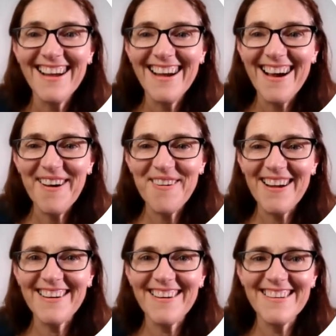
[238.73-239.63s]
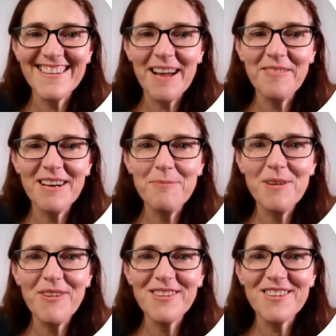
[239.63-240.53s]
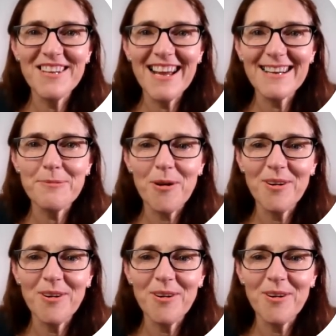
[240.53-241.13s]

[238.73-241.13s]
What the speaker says: All right, guys, I'm going to move on to the next one.